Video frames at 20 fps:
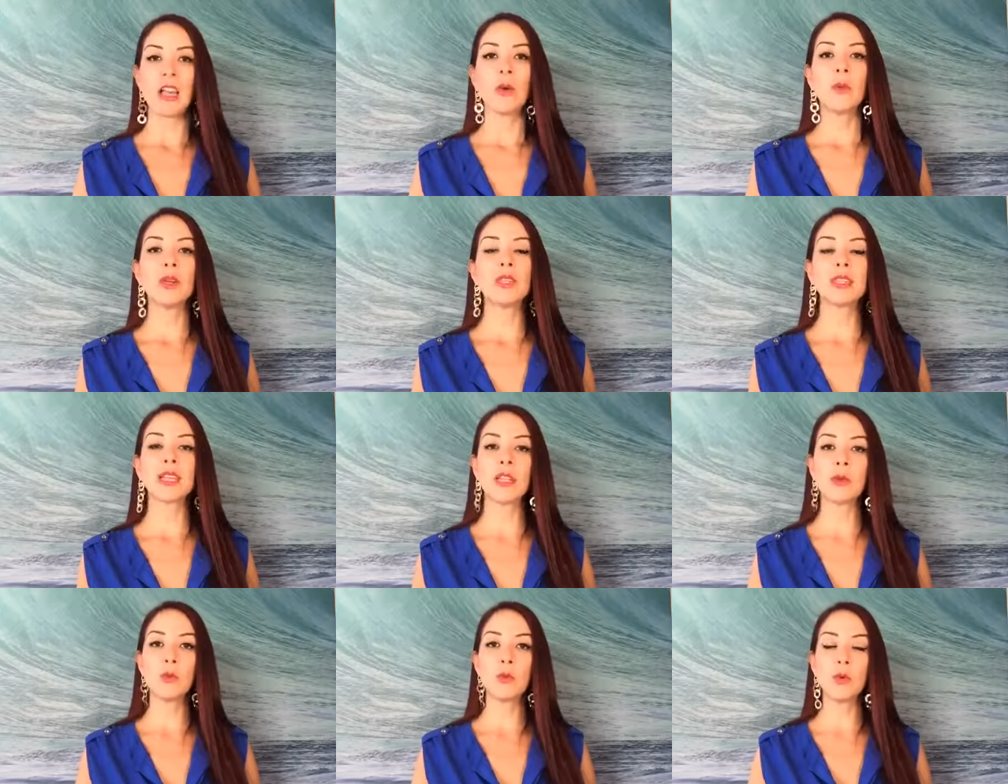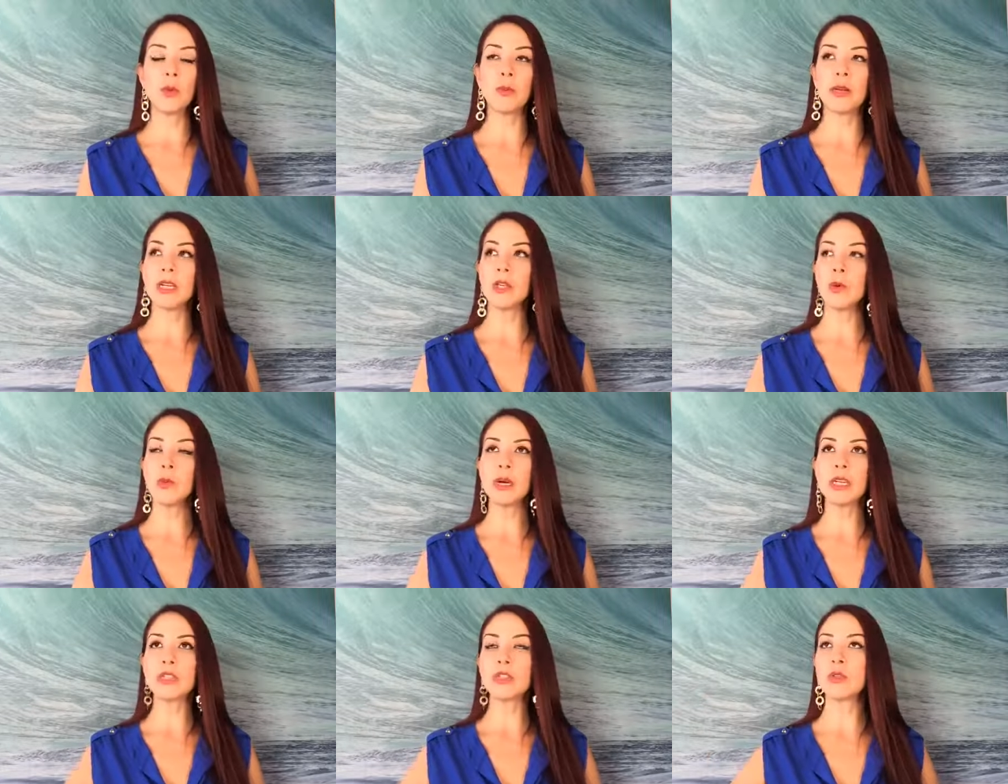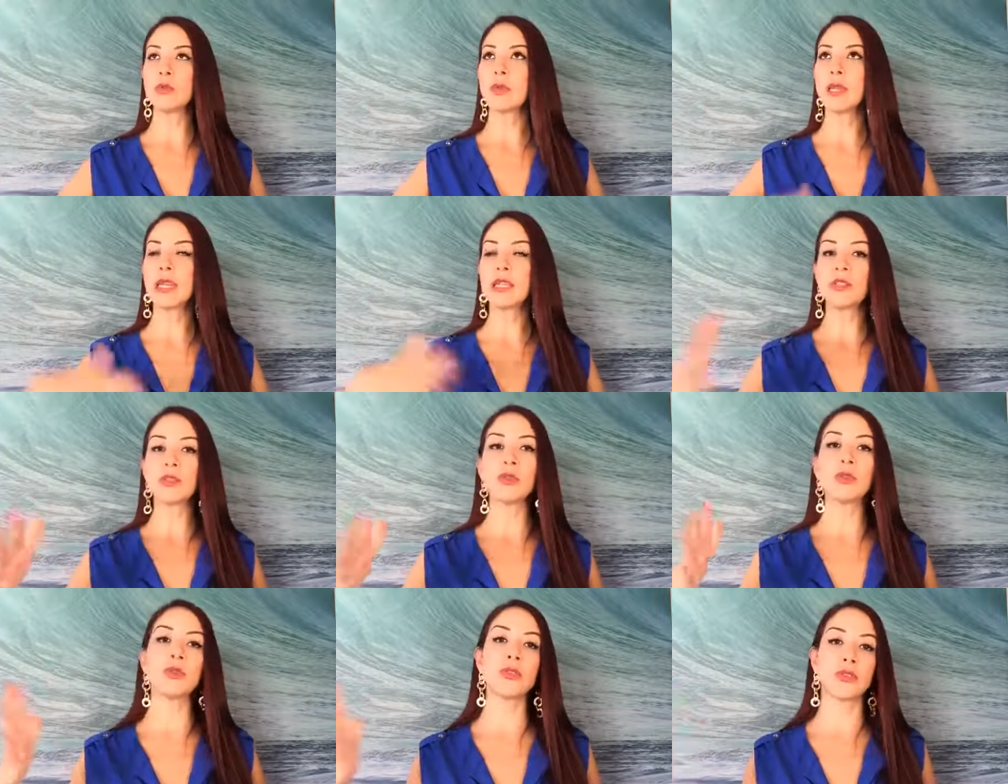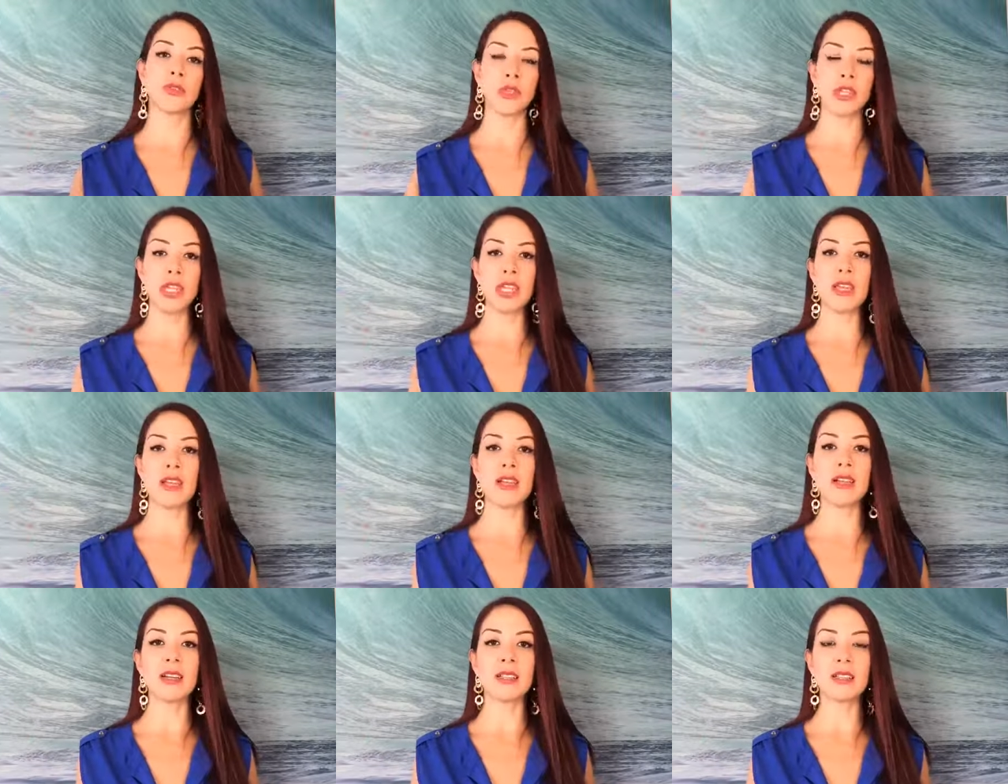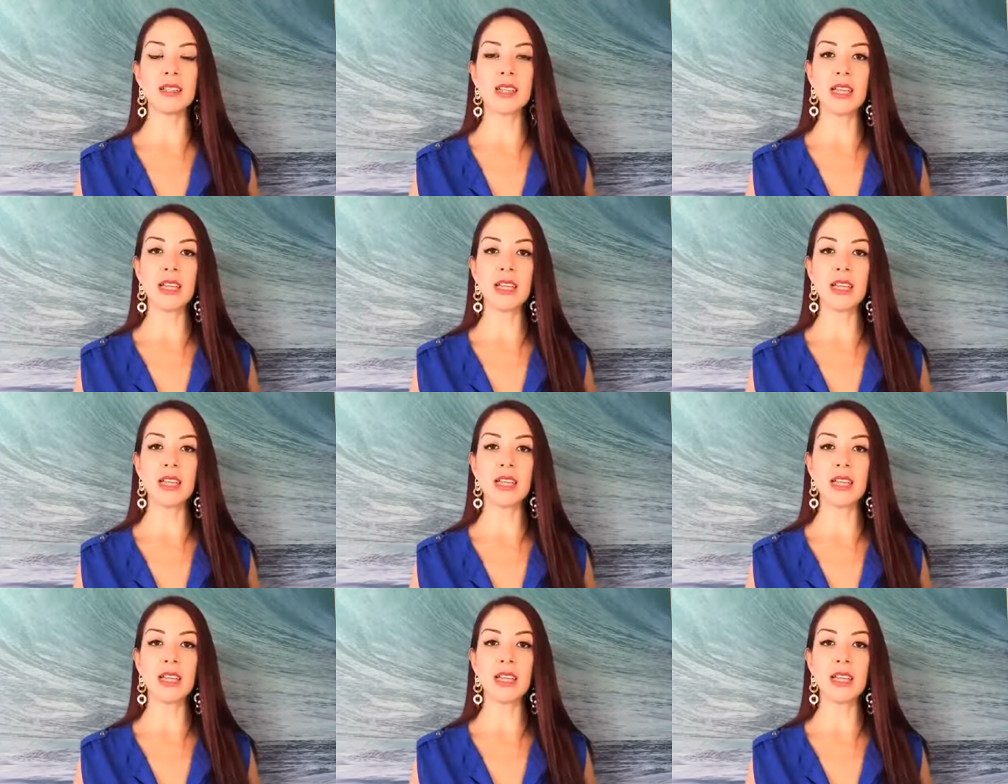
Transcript: with the woman you want to be in 2-3 years.